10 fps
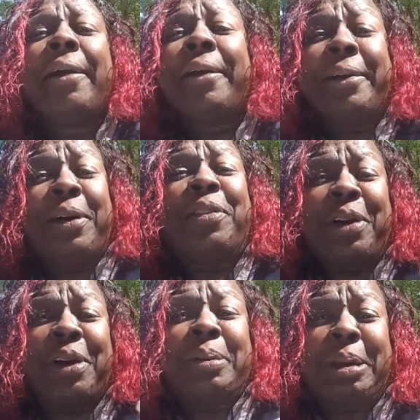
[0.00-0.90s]
they're
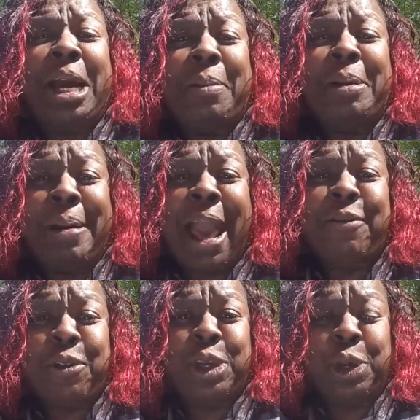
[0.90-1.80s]
going to be coming back
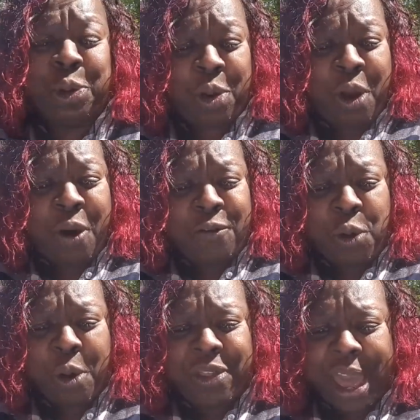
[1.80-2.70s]
for you
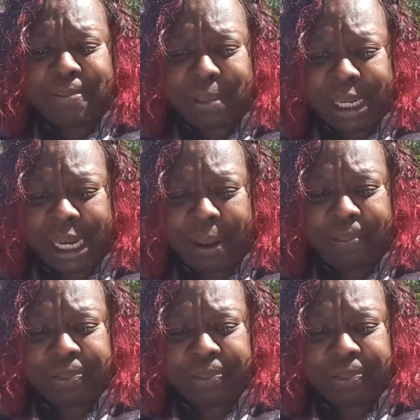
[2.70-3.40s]
for that money.